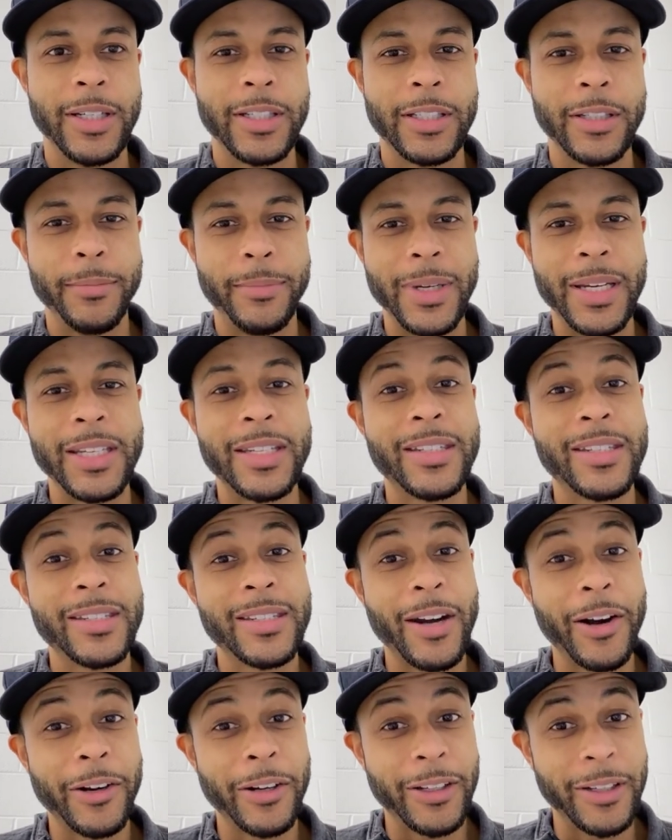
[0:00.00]
to be
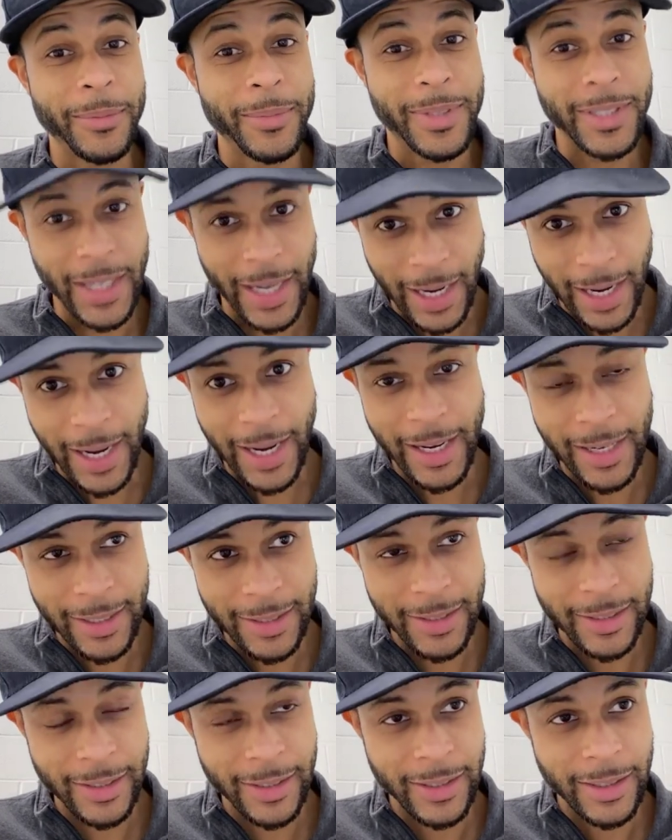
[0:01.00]

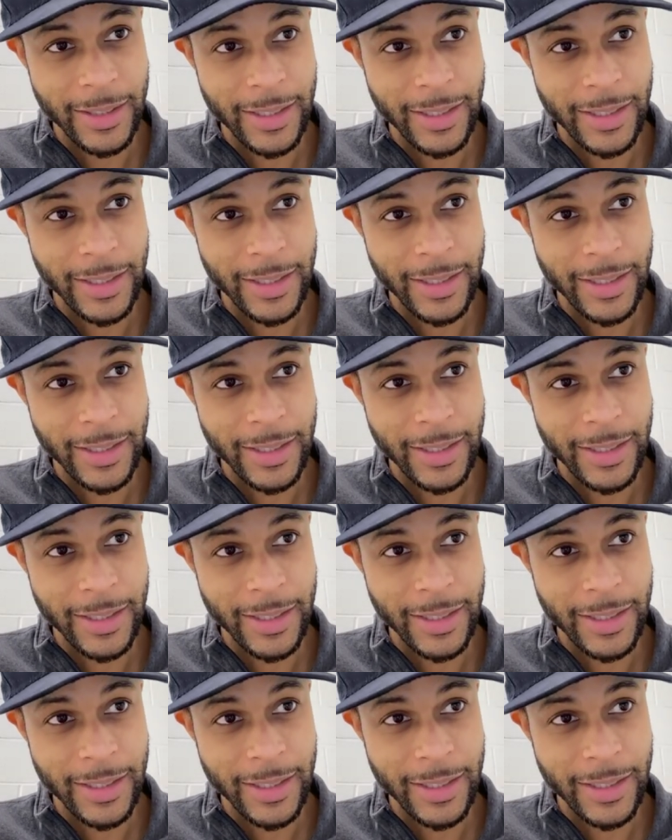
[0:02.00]
circumcised